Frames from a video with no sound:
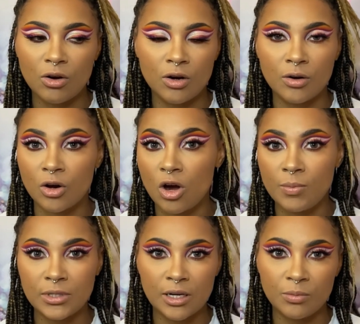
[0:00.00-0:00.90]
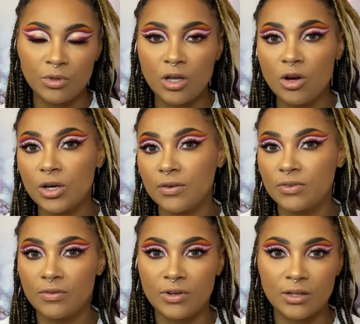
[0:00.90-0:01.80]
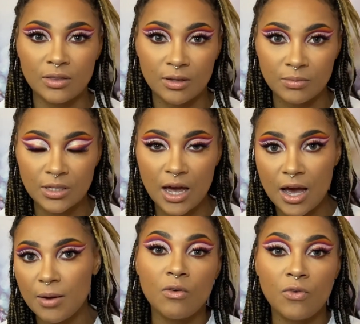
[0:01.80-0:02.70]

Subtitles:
or comment down below, give the video a thumbs up,